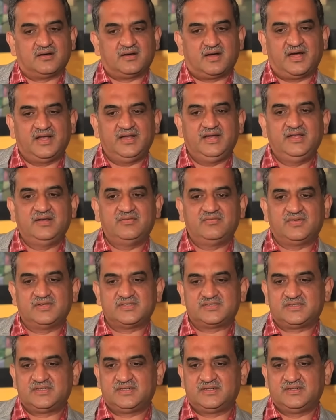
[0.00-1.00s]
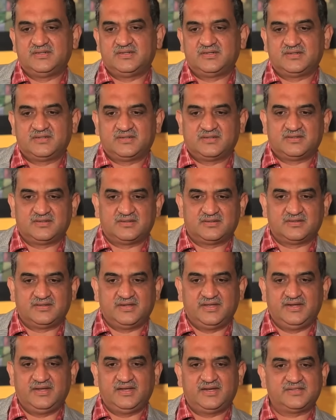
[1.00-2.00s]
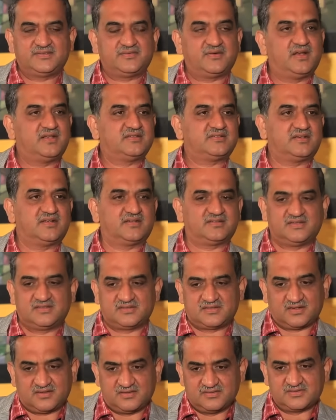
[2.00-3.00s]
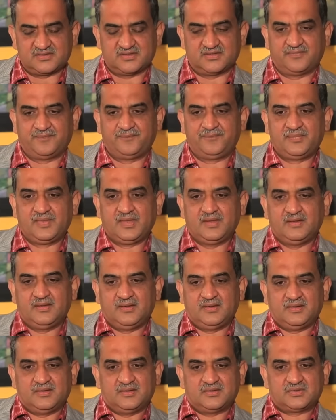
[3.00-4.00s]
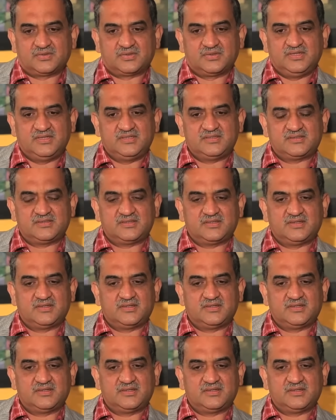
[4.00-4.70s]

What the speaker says: highly infested area as far as Naxals are concerned. So these